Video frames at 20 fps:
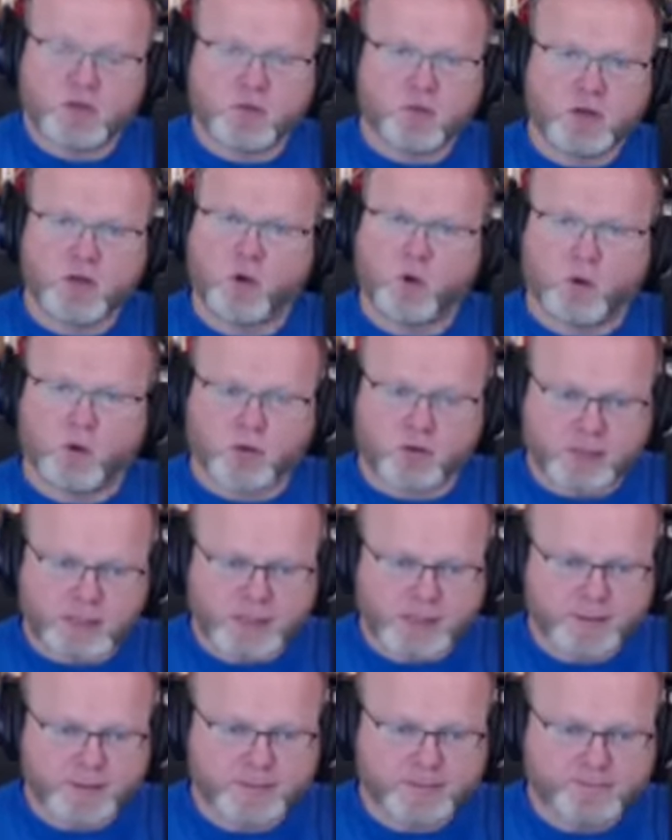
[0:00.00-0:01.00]
to be
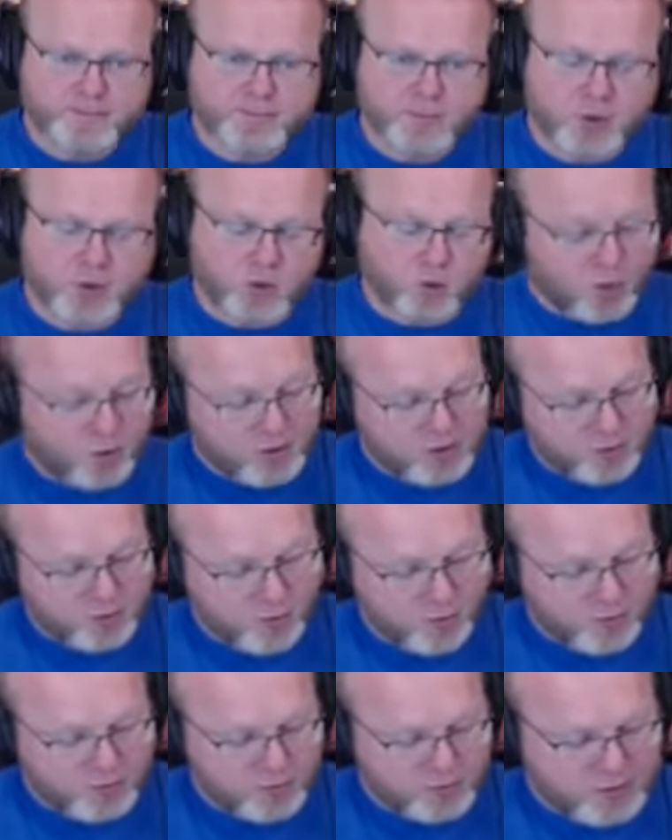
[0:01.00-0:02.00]
orderly, according to
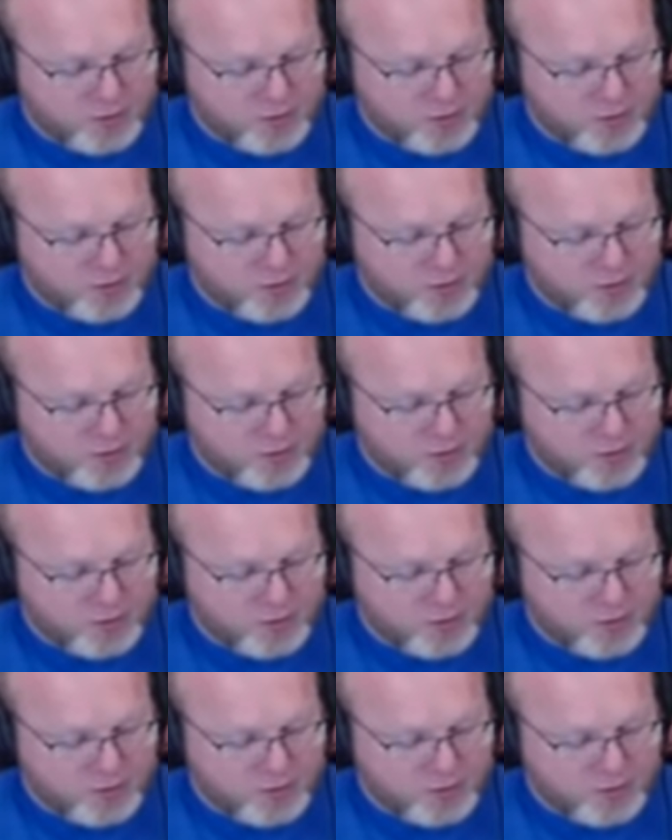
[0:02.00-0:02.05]
what Luke